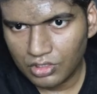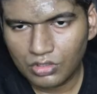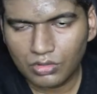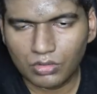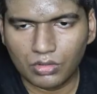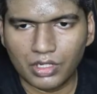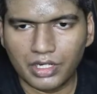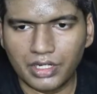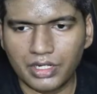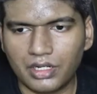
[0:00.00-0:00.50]

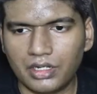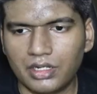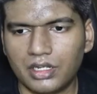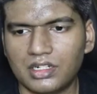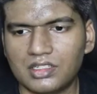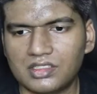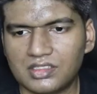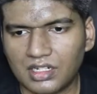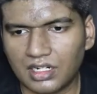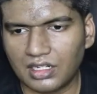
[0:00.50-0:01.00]
Oh, I didn't
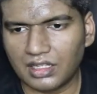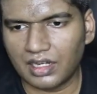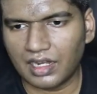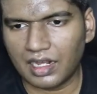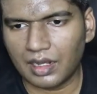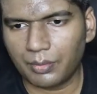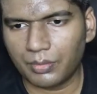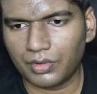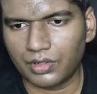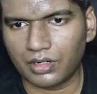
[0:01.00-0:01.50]
install the
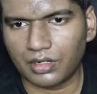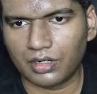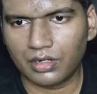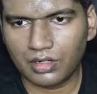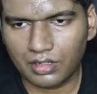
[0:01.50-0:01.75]
wrapper.